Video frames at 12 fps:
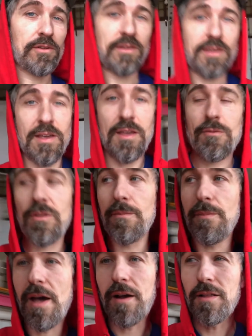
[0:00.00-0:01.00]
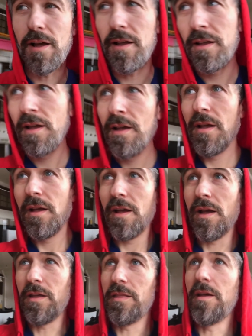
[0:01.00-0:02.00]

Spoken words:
to kick it with a backlight, and